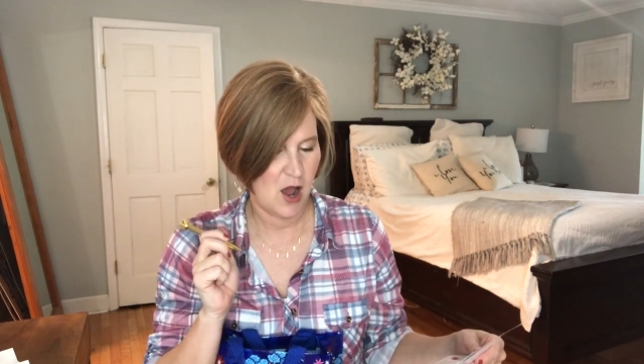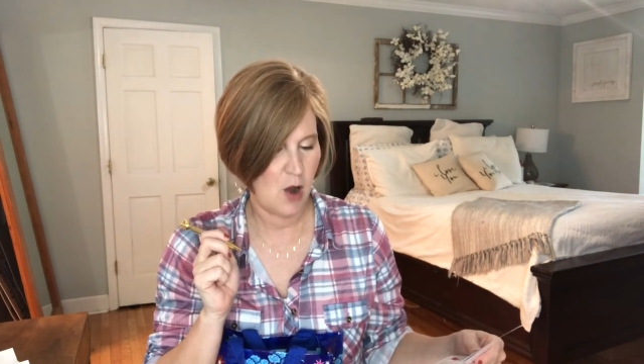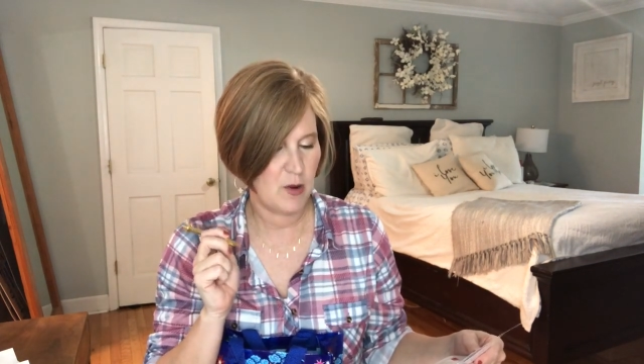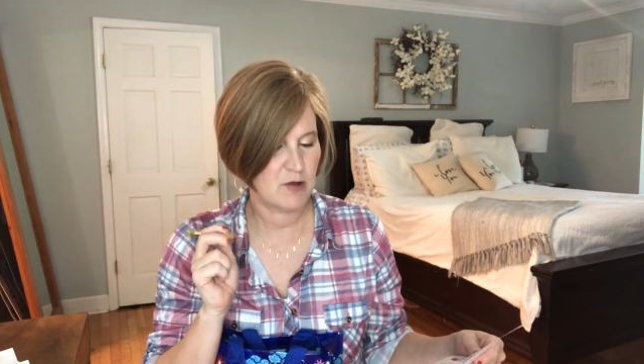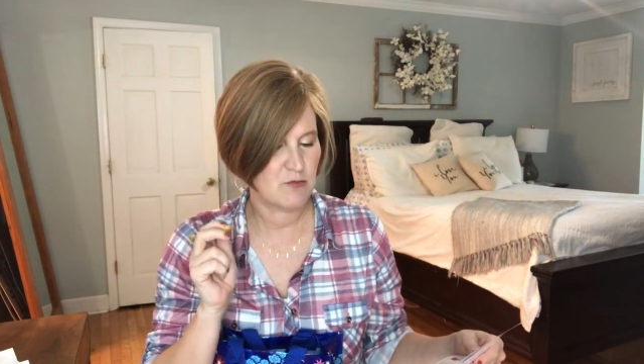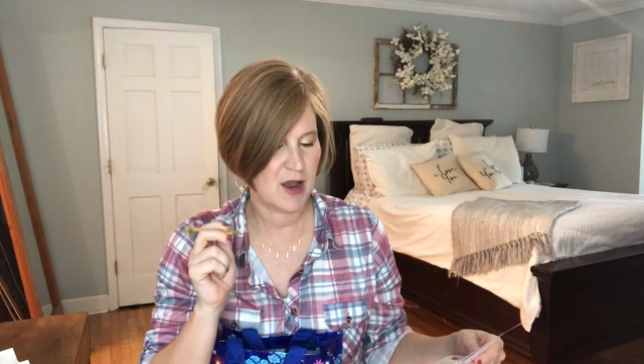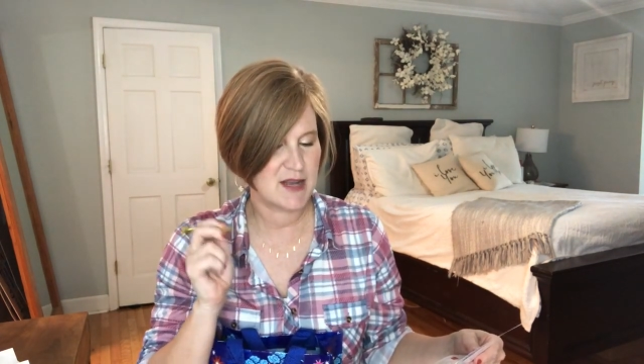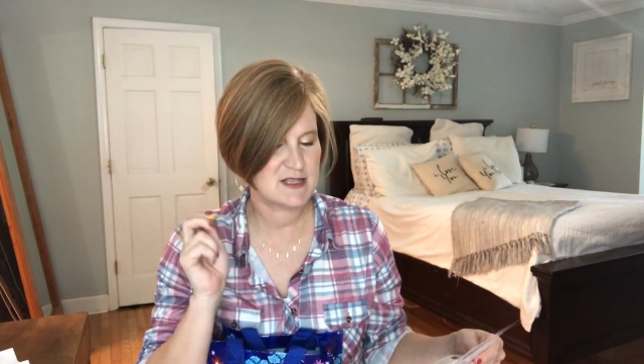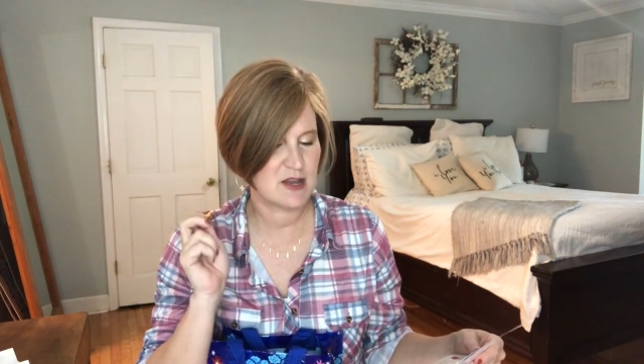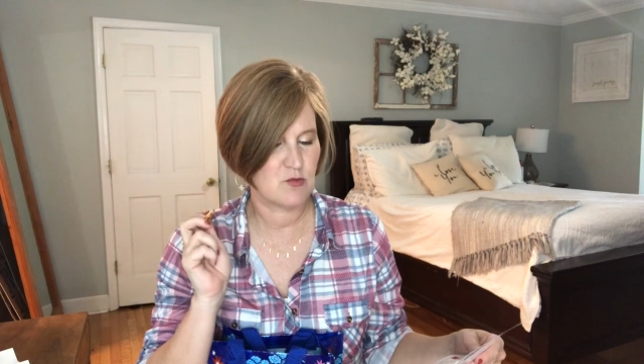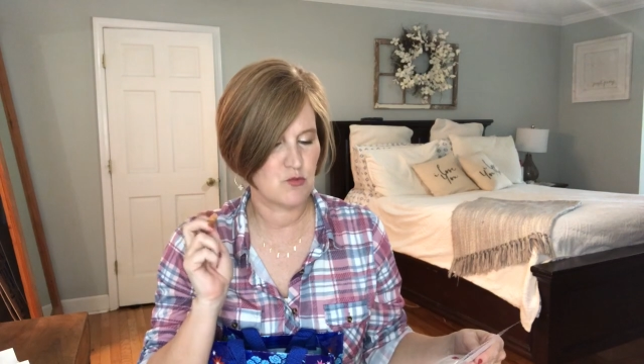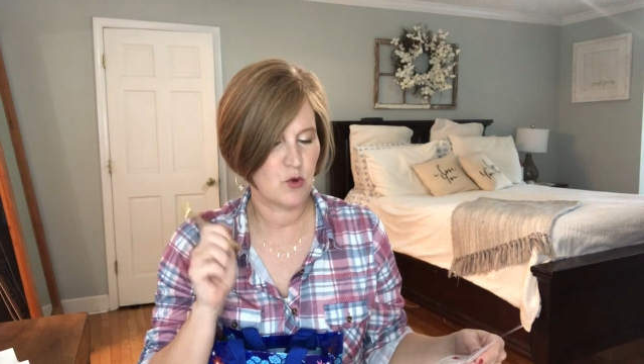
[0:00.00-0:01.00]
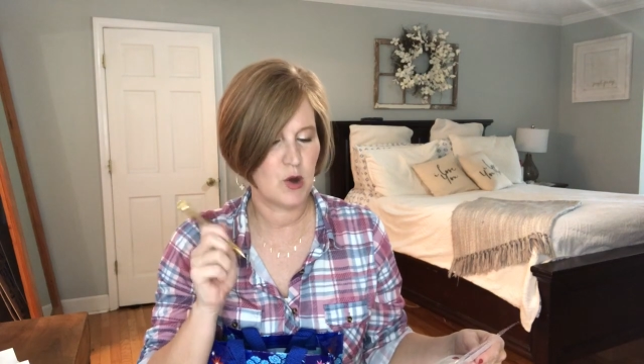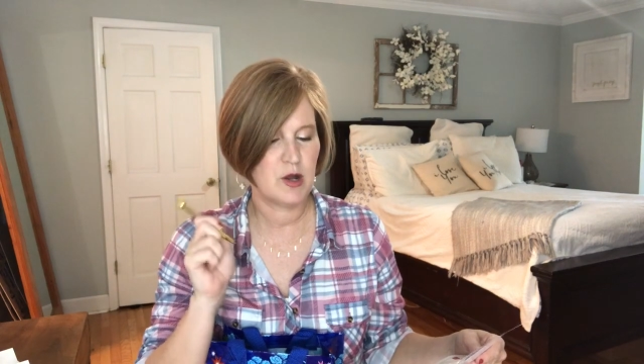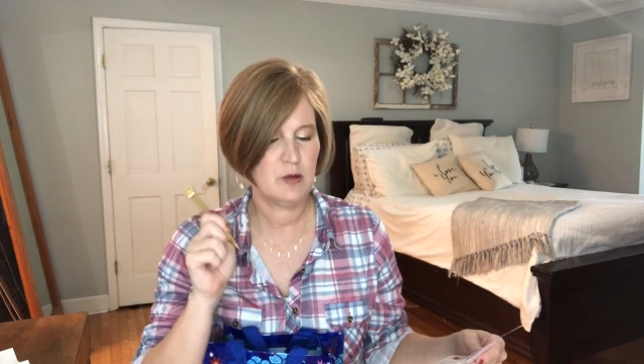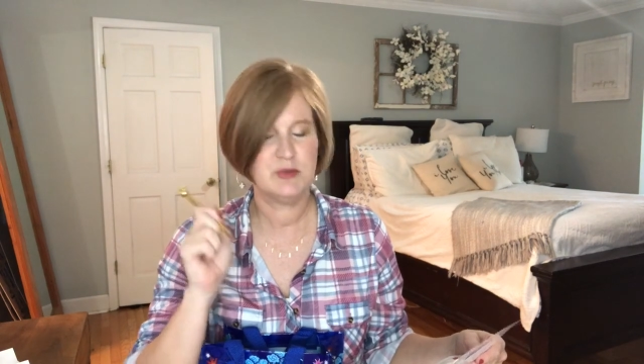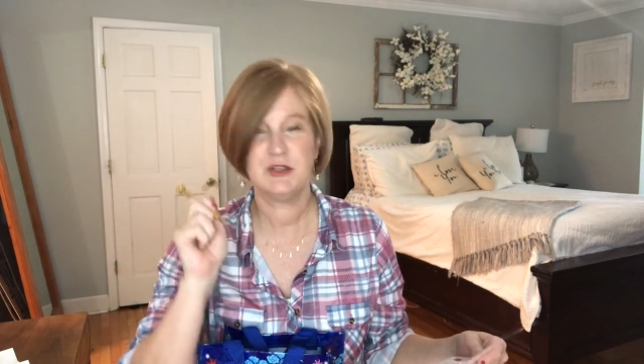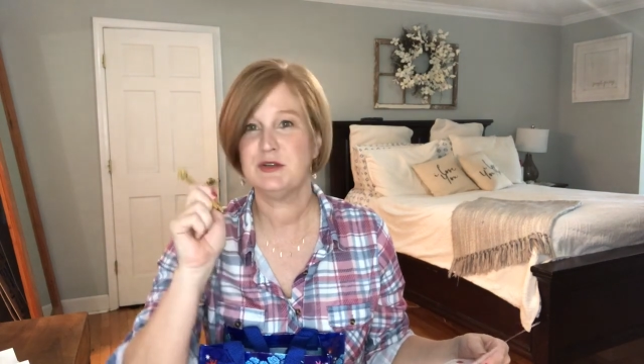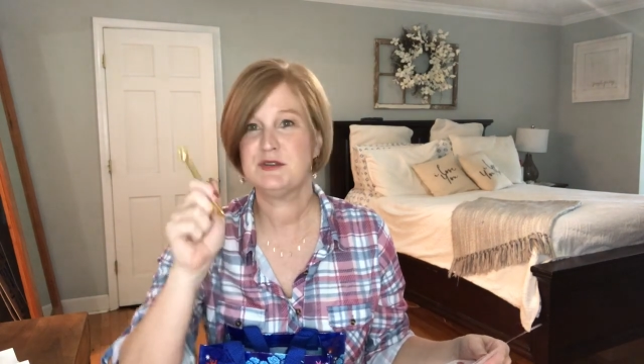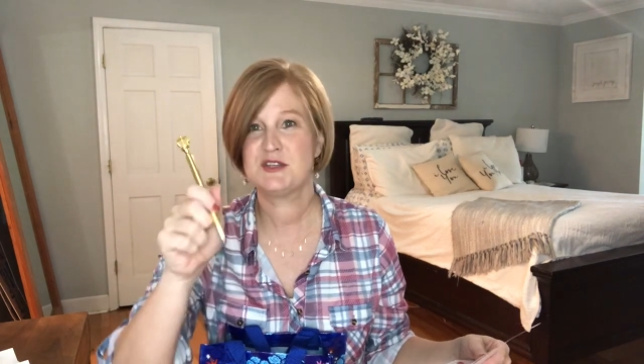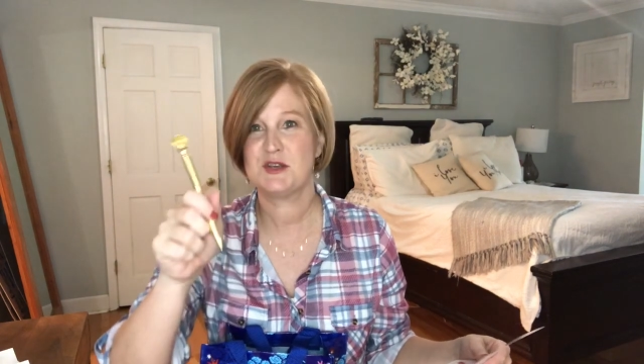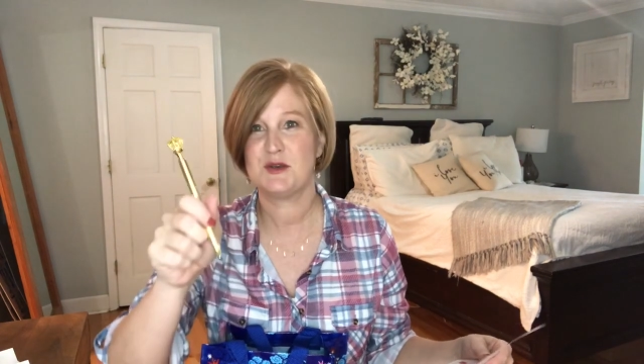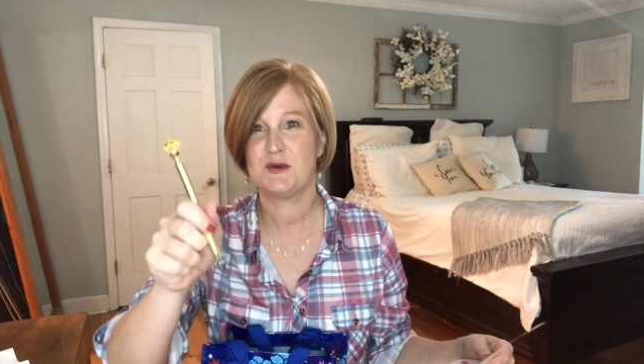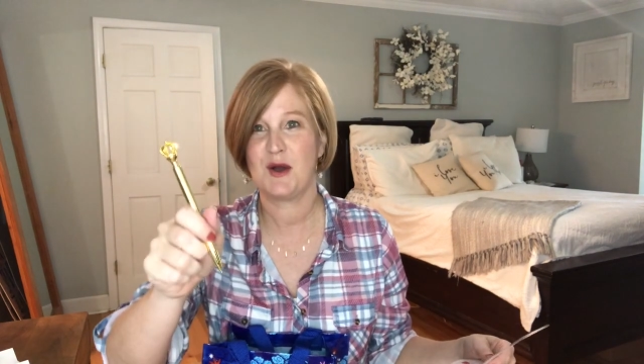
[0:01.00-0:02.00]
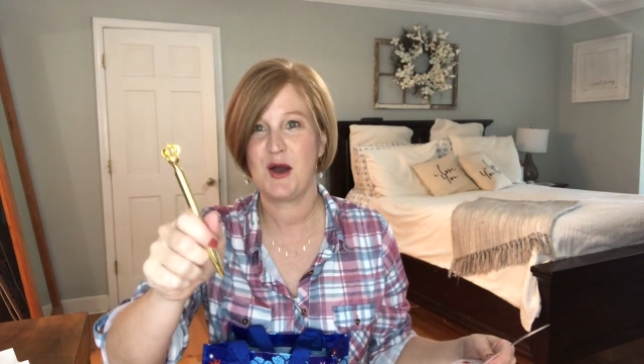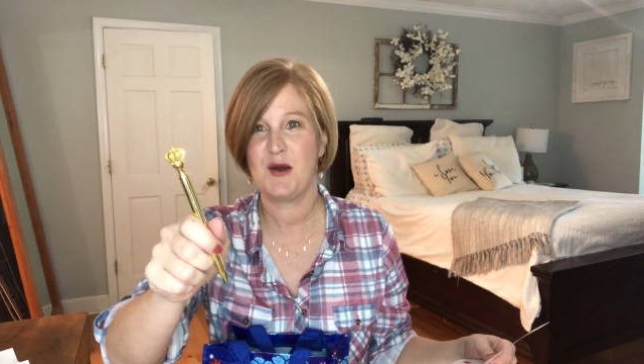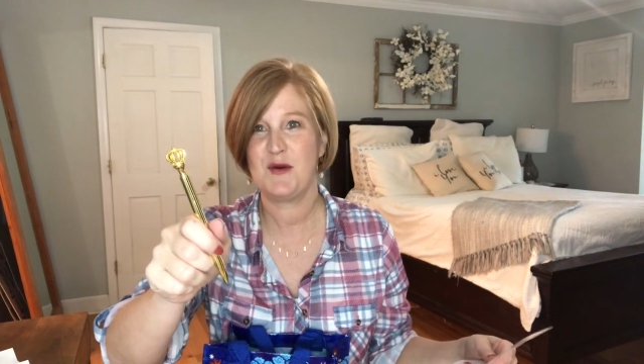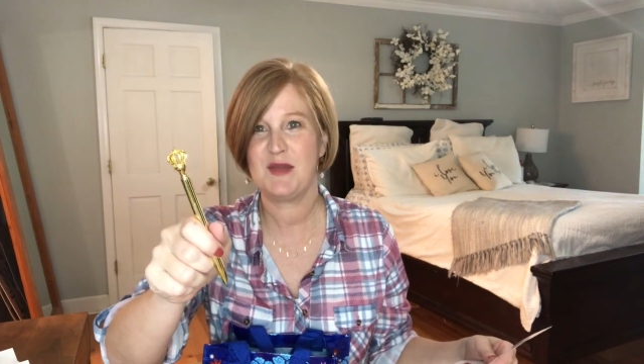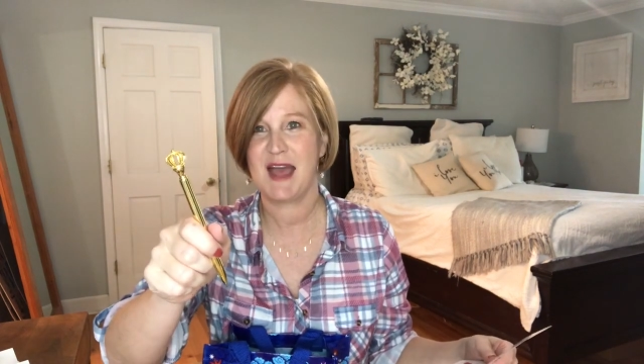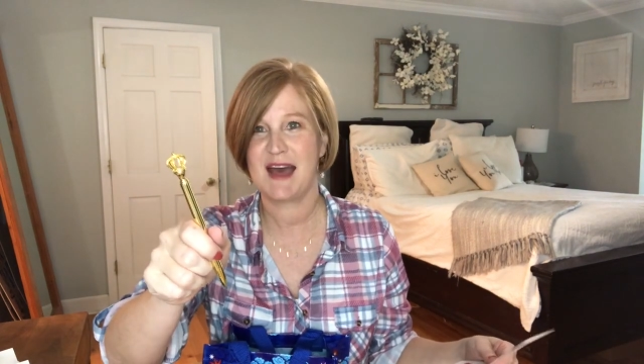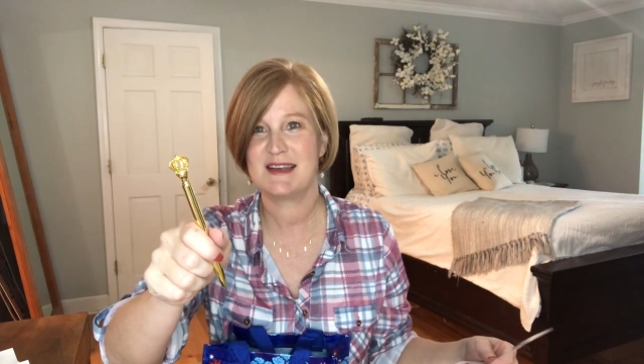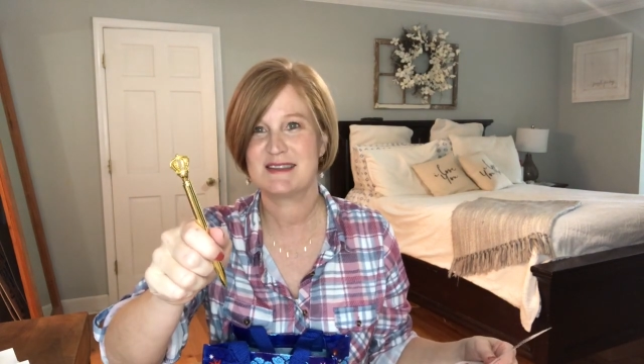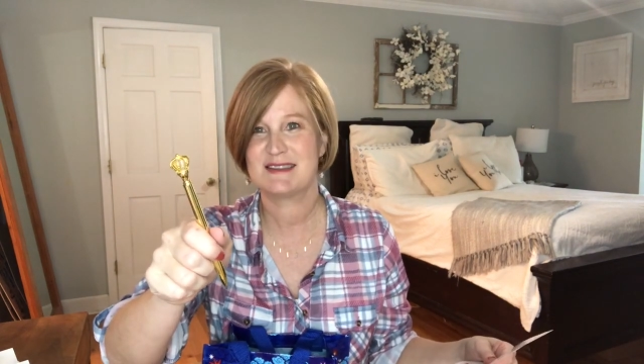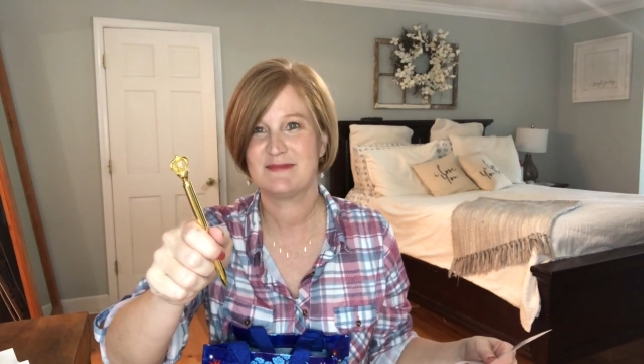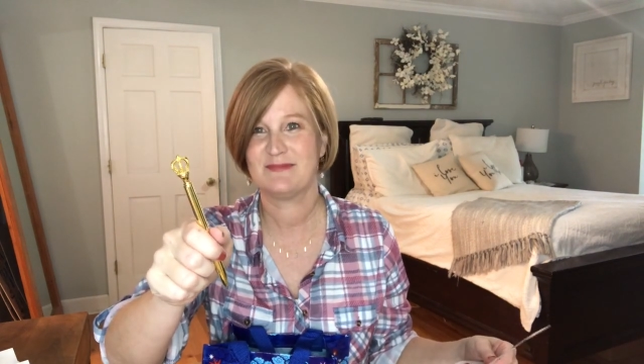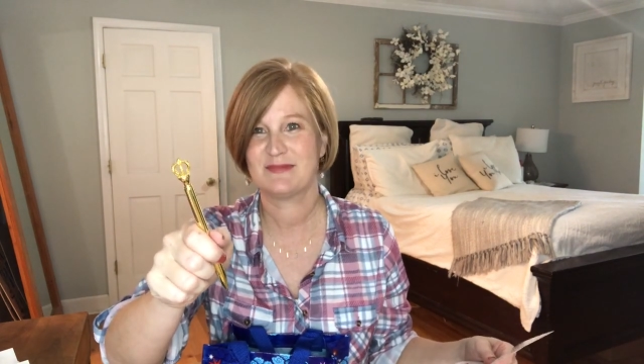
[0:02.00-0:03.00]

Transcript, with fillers: Oh, it writes in royal blue too. Oh yes.